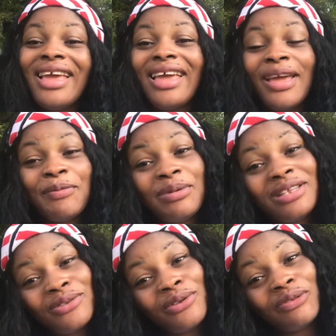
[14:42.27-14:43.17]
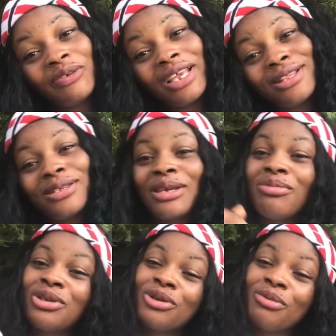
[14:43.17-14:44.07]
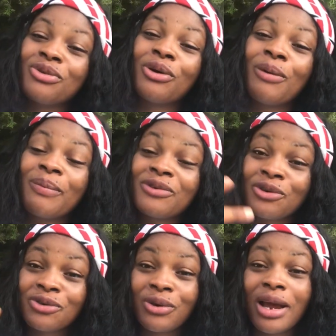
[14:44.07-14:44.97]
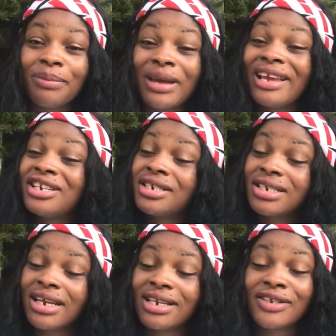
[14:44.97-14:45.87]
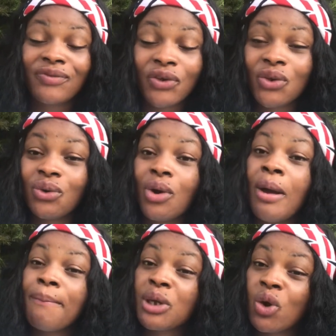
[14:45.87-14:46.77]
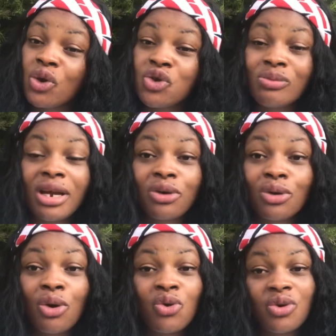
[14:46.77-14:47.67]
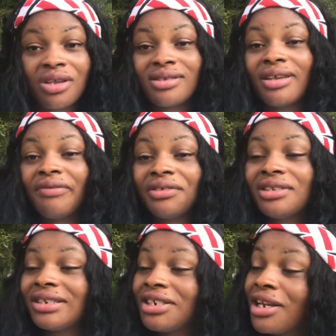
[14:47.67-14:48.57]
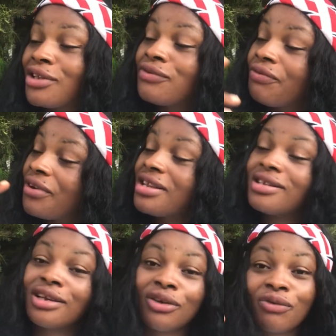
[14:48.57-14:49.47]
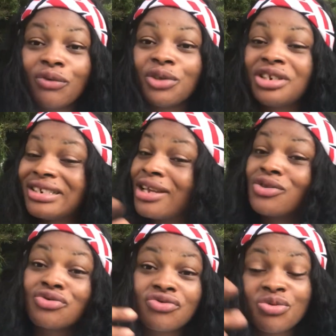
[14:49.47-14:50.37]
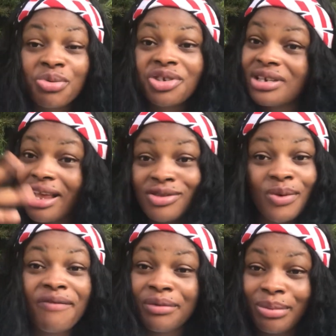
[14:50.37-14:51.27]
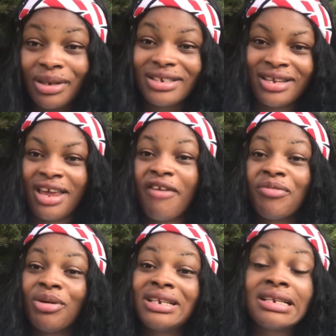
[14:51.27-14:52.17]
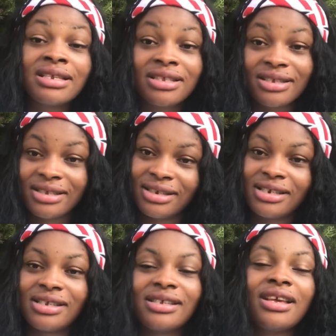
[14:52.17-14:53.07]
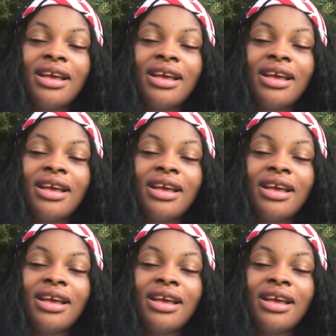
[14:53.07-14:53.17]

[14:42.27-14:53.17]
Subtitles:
And please do not forget to give me thumbs up, subscribe and share this video, because you might not know who your savior is. Share it to friends and loved ones, share it to groups, share it to everybody. Everybody needs to see this.